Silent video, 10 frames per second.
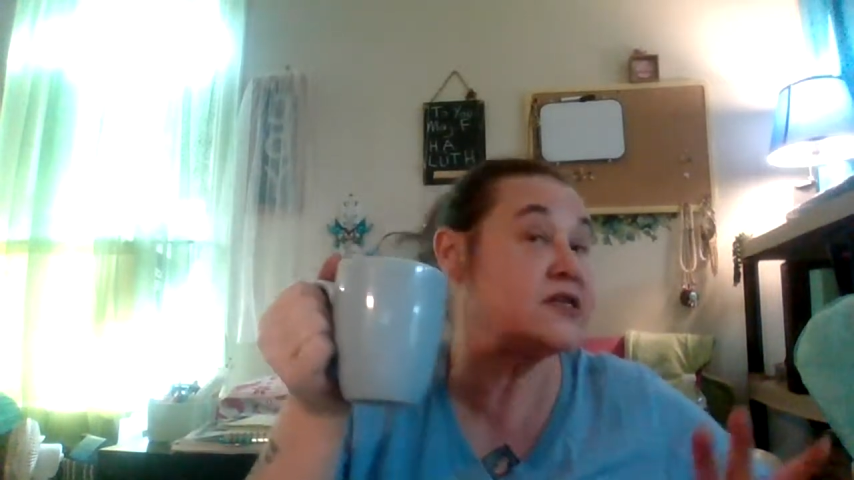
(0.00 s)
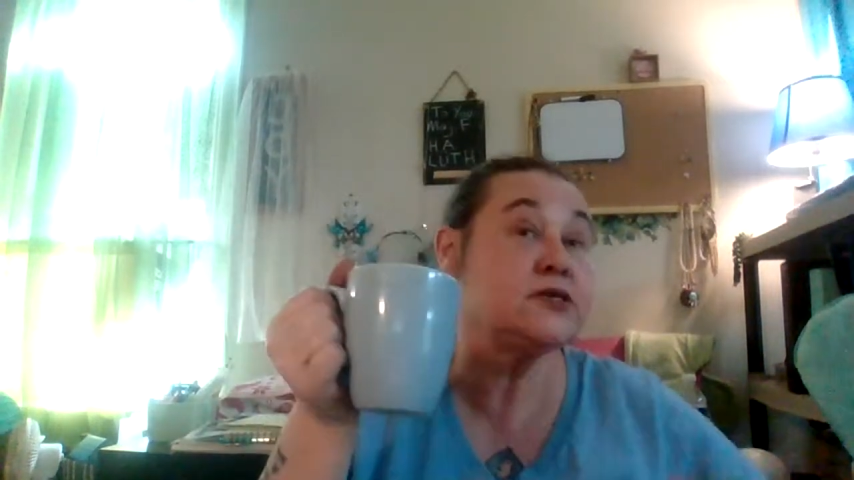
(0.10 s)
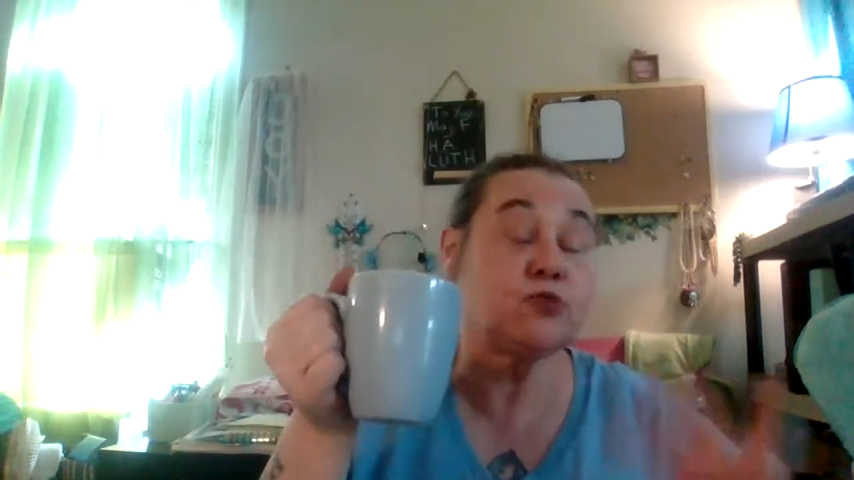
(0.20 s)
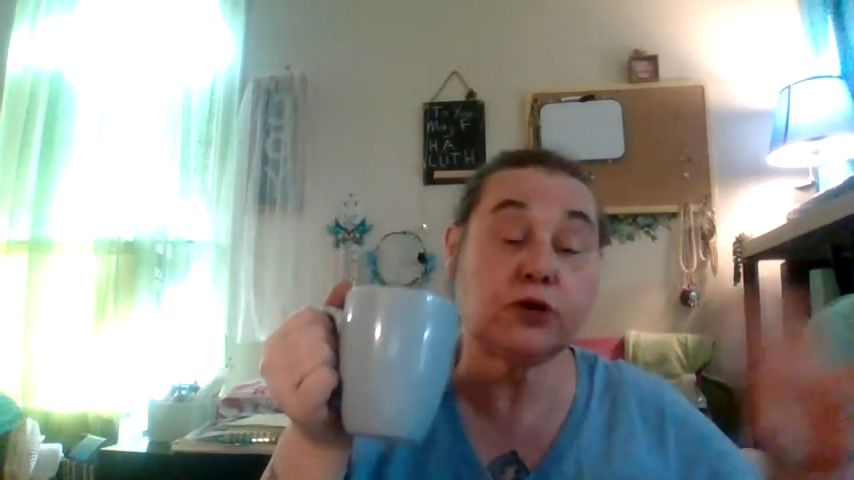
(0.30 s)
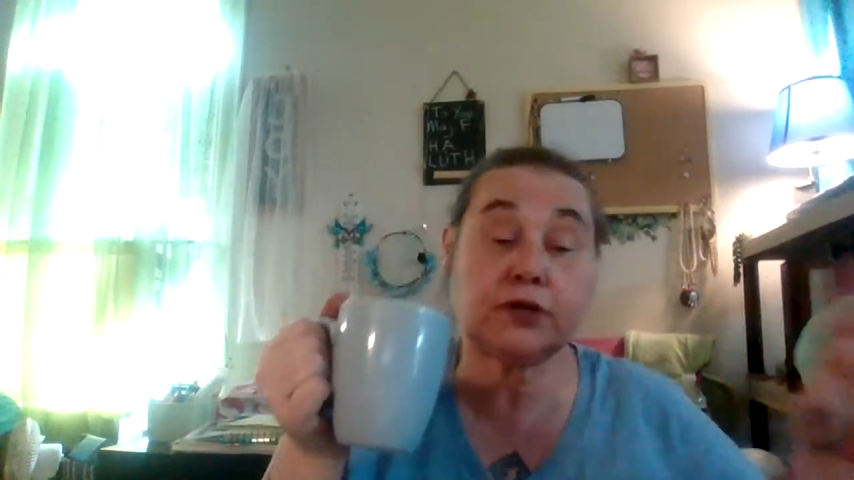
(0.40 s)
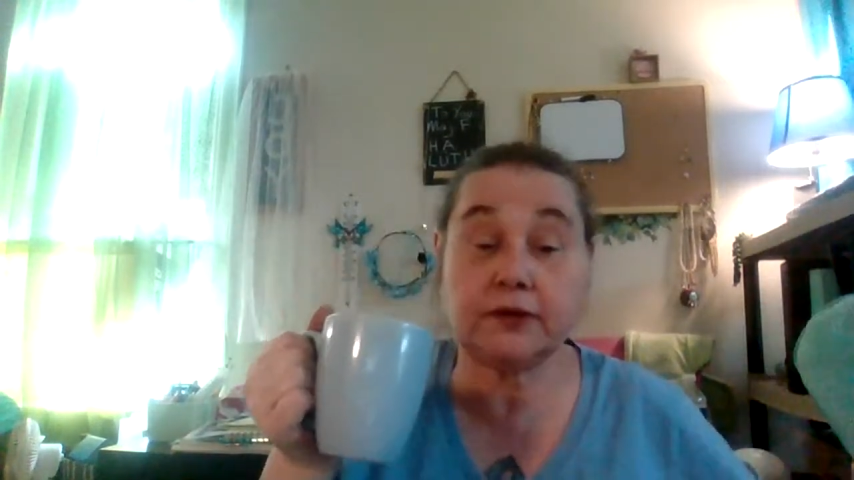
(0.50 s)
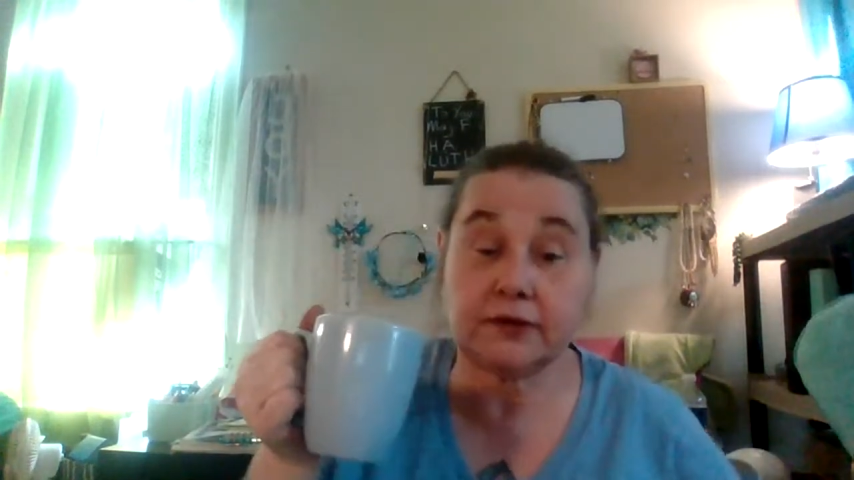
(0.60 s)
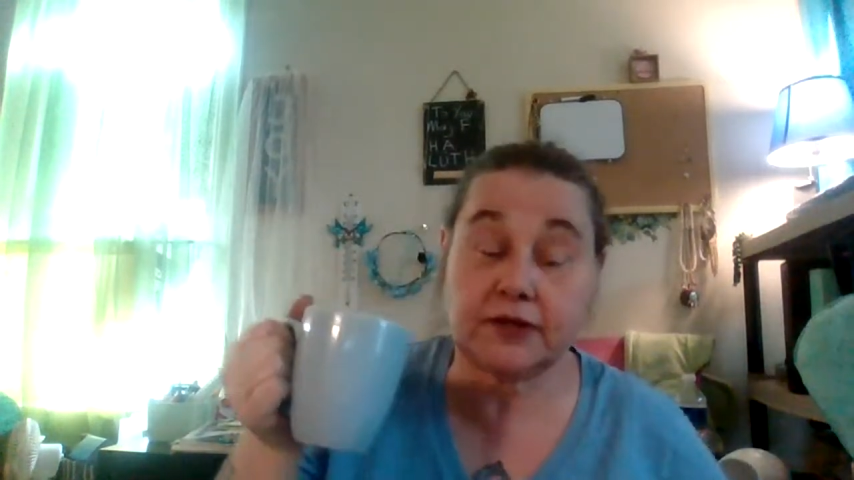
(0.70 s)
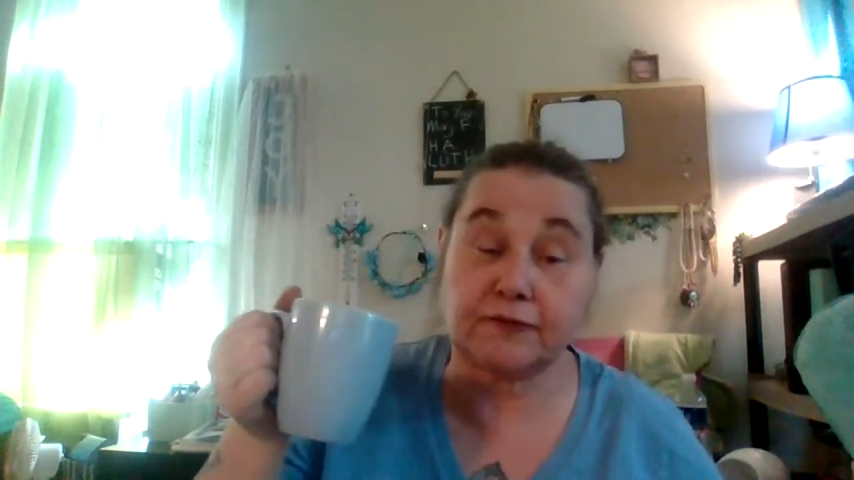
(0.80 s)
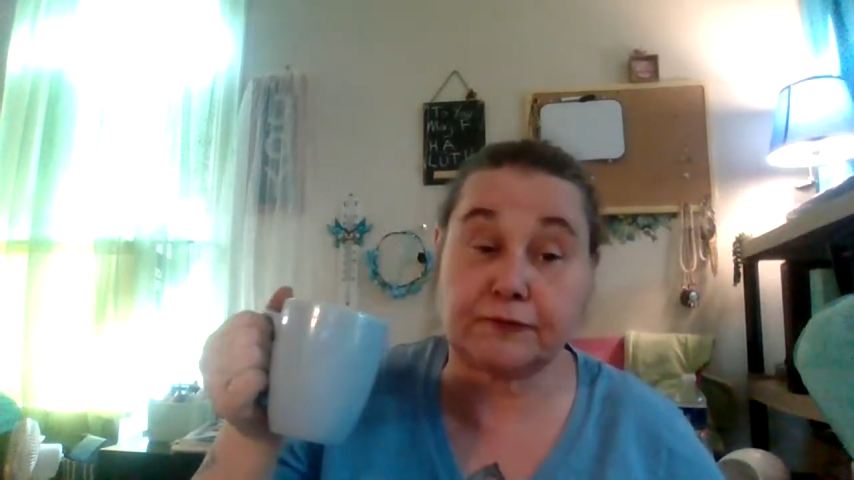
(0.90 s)
things work a little
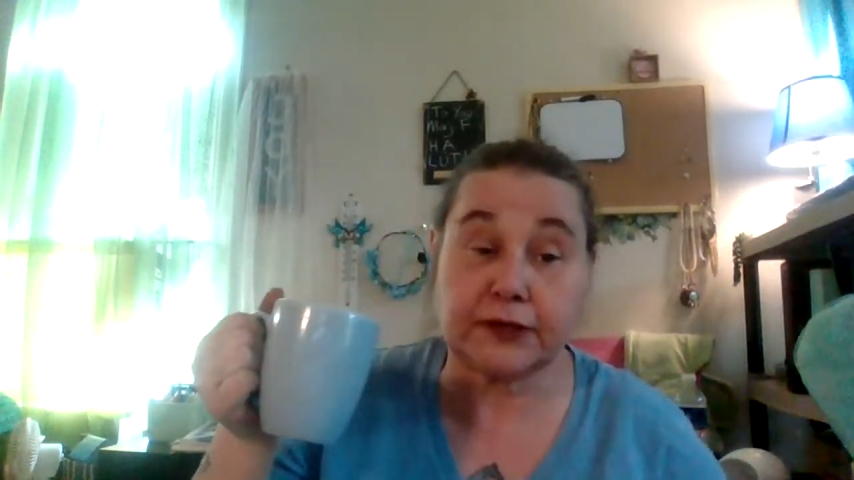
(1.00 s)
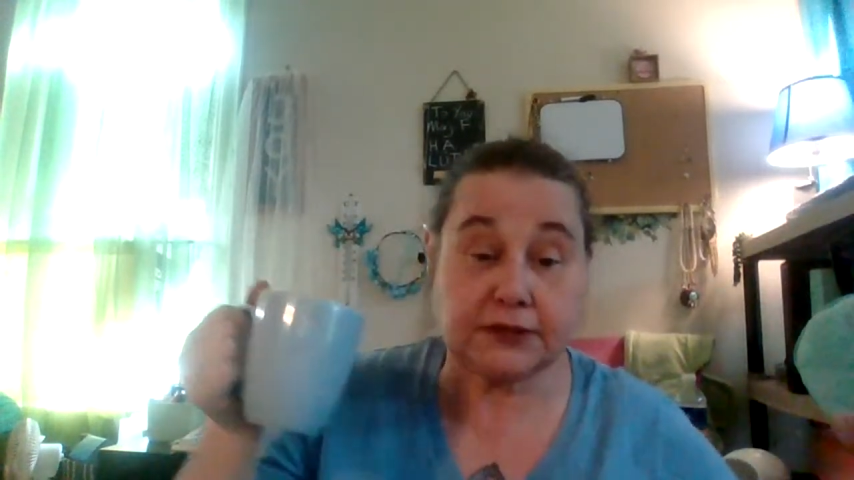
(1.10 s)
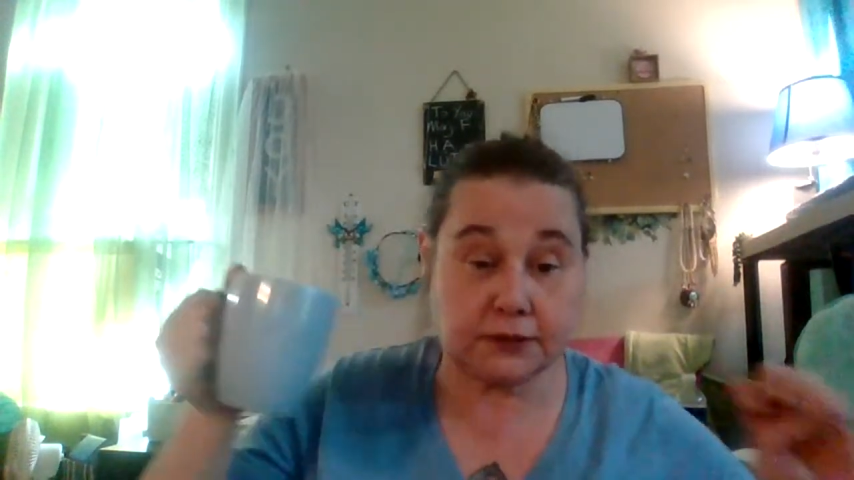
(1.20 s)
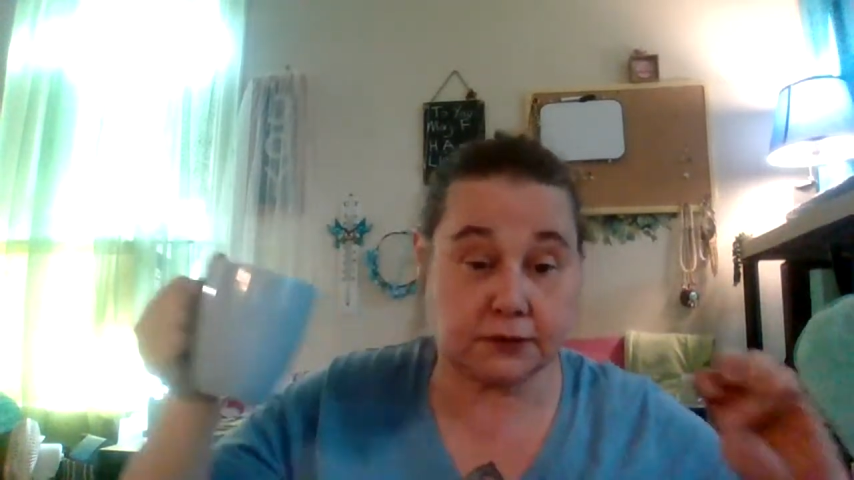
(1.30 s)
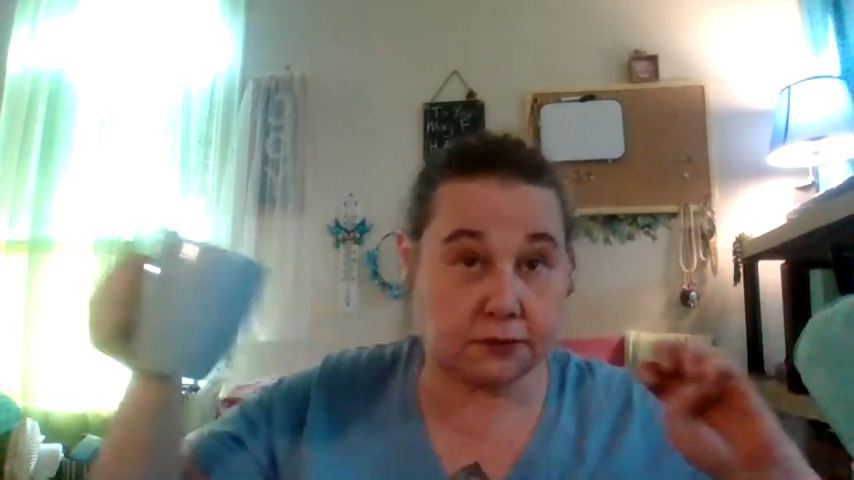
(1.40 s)
different